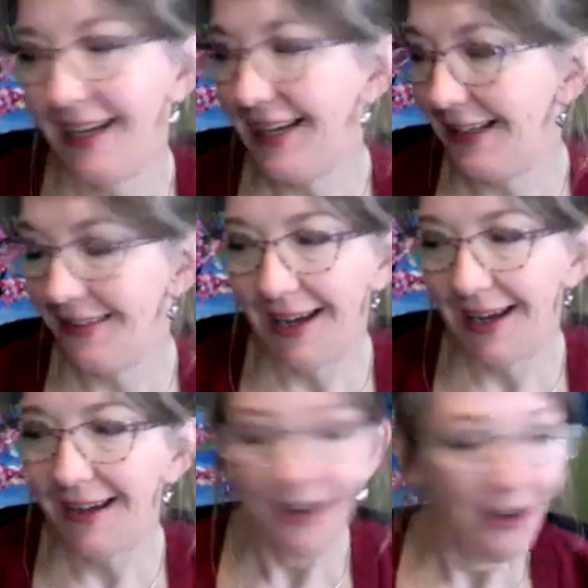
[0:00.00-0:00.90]
I hate
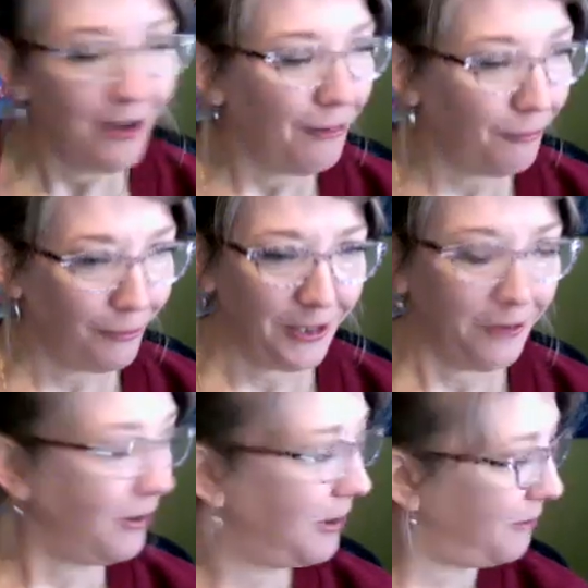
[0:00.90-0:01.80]
that for
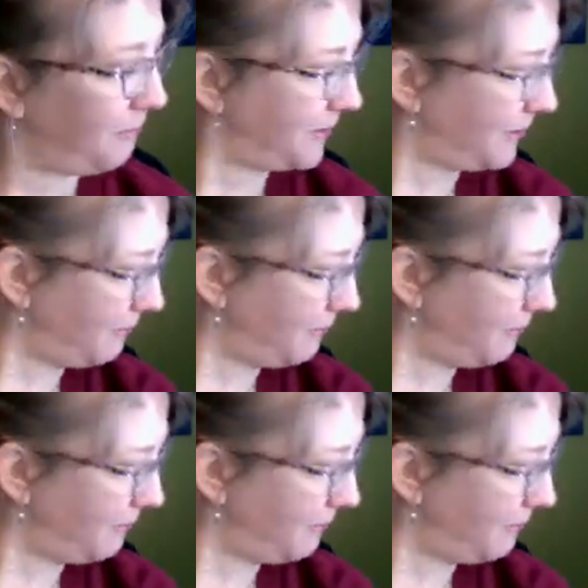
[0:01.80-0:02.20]
you. So I